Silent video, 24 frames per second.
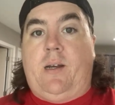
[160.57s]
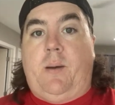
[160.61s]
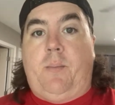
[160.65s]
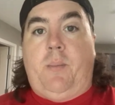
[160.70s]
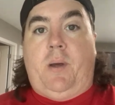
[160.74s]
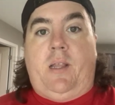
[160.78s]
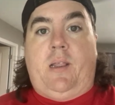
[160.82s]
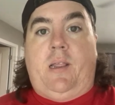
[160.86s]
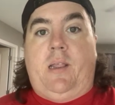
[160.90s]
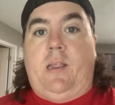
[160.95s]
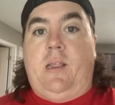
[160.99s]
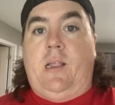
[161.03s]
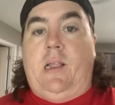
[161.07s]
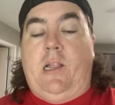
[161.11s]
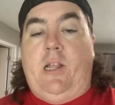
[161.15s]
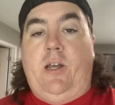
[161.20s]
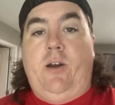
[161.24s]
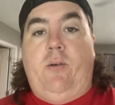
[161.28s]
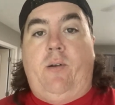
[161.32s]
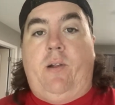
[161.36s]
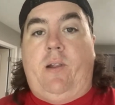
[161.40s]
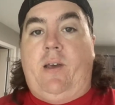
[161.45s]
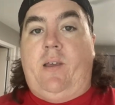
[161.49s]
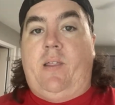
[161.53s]
I mean,
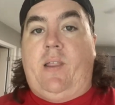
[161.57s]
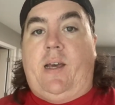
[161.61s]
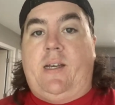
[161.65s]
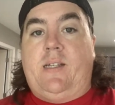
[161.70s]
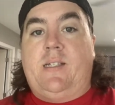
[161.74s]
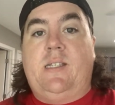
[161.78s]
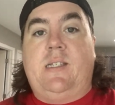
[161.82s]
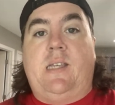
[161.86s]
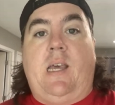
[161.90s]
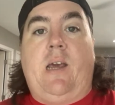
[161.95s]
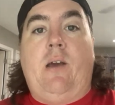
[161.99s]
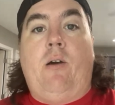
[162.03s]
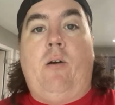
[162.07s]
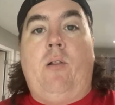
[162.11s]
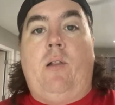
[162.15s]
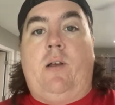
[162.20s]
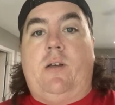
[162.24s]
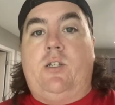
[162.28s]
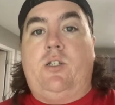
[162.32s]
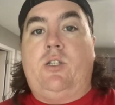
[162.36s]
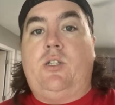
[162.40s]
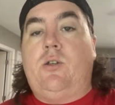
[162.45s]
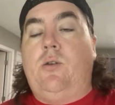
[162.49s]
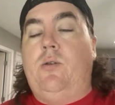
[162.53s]
literally they sell
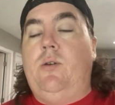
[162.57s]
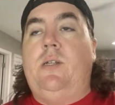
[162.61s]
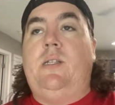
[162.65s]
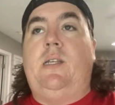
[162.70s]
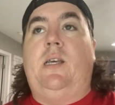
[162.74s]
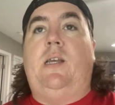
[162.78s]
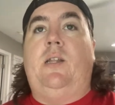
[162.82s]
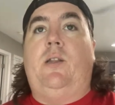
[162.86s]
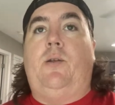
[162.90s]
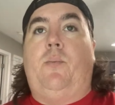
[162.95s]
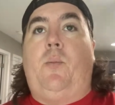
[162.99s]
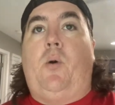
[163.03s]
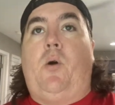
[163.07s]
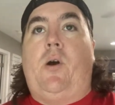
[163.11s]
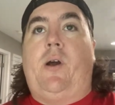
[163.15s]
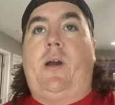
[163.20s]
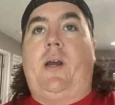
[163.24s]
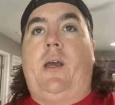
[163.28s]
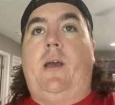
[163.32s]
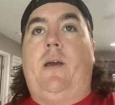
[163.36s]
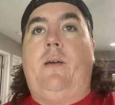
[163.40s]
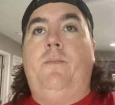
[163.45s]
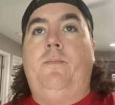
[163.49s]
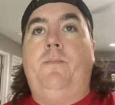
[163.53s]
as soon as they hit the
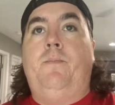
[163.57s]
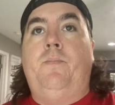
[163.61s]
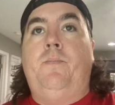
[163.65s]
market.